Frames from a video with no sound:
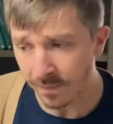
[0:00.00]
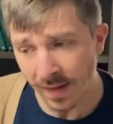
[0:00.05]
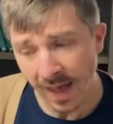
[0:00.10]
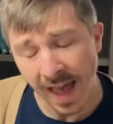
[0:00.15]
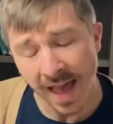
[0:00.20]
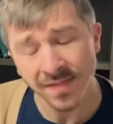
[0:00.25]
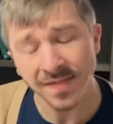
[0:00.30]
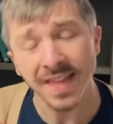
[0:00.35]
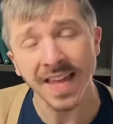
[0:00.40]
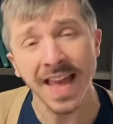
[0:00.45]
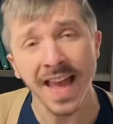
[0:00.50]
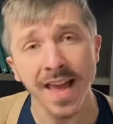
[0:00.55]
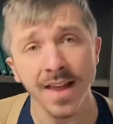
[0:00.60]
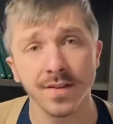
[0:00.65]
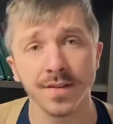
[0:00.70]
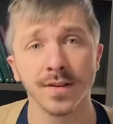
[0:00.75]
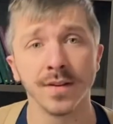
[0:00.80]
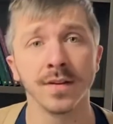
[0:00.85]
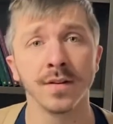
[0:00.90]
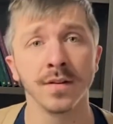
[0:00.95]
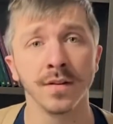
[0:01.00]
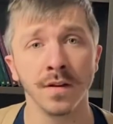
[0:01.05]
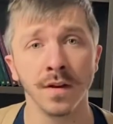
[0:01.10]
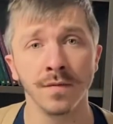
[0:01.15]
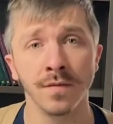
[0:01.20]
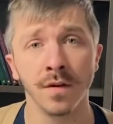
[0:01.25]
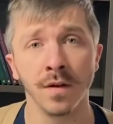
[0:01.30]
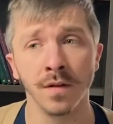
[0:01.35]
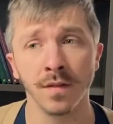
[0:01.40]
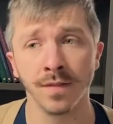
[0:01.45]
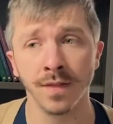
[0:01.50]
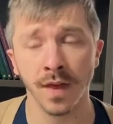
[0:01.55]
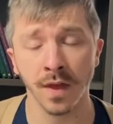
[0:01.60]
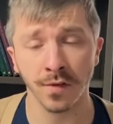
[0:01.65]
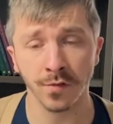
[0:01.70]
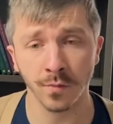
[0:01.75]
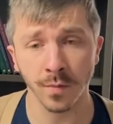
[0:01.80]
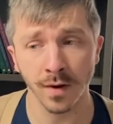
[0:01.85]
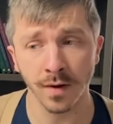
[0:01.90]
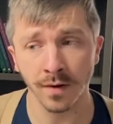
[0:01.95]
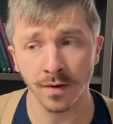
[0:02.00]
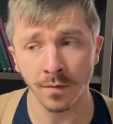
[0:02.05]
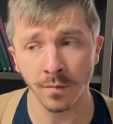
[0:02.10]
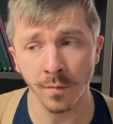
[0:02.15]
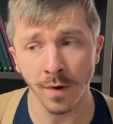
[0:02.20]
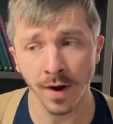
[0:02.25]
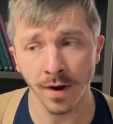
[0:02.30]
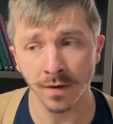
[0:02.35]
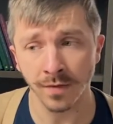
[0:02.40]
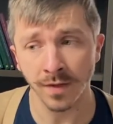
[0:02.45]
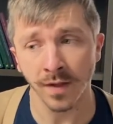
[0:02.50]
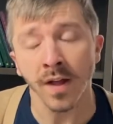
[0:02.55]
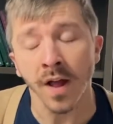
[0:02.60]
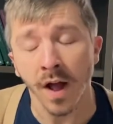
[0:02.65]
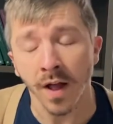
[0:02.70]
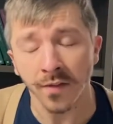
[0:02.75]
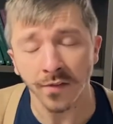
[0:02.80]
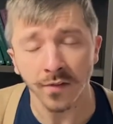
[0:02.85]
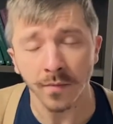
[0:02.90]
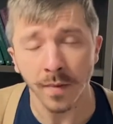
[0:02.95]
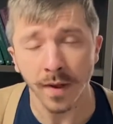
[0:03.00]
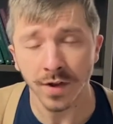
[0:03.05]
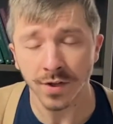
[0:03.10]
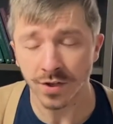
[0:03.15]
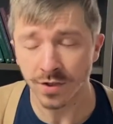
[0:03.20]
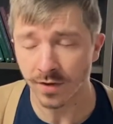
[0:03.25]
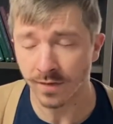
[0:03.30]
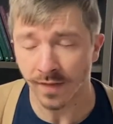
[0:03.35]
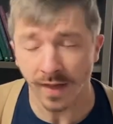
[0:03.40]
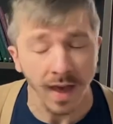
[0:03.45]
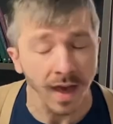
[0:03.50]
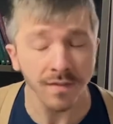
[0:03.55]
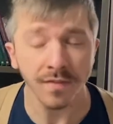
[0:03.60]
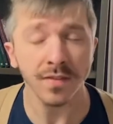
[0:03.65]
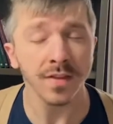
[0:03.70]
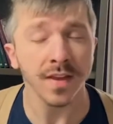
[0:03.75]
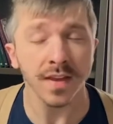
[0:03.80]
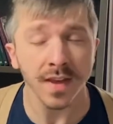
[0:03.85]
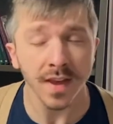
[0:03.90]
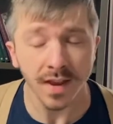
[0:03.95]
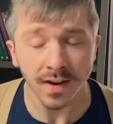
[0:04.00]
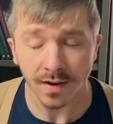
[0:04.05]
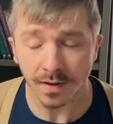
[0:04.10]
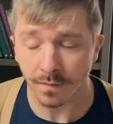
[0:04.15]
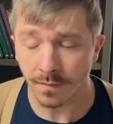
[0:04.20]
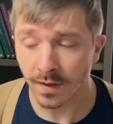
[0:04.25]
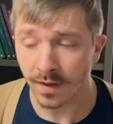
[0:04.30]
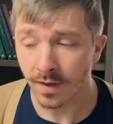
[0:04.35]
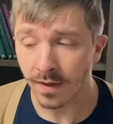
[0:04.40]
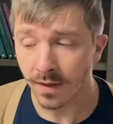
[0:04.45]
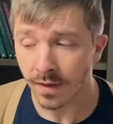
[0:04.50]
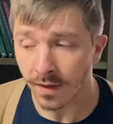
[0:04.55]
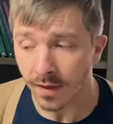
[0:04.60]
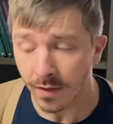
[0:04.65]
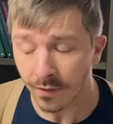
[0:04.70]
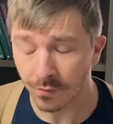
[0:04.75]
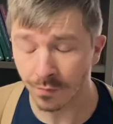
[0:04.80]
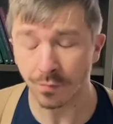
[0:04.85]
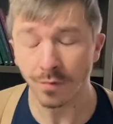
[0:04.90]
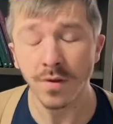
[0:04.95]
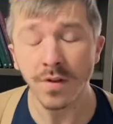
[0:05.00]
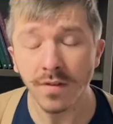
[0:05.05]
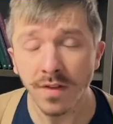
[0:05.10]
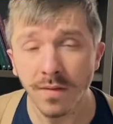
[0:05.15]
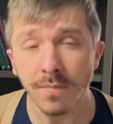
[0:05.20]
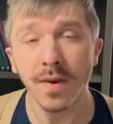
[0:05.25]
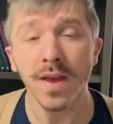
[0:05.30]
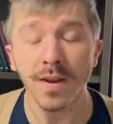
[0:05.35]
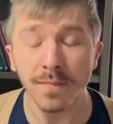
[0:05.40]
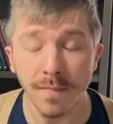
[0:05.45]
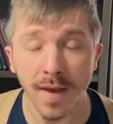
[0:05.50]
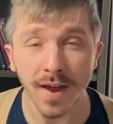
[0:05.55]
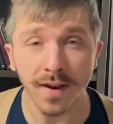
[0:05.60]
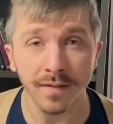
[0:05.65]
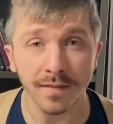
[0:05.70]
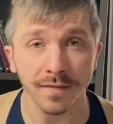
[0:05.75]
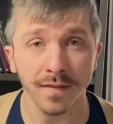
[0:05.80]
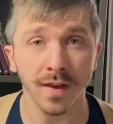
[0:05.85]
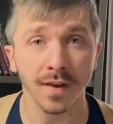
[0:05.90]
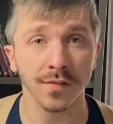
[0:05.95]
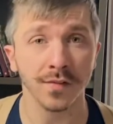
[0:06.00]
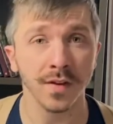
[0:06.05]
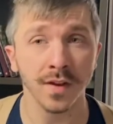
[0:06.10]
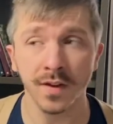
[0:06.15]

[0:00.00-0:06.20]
at the end of all things, where the consummation of the heavenly kingdom is really made manifest.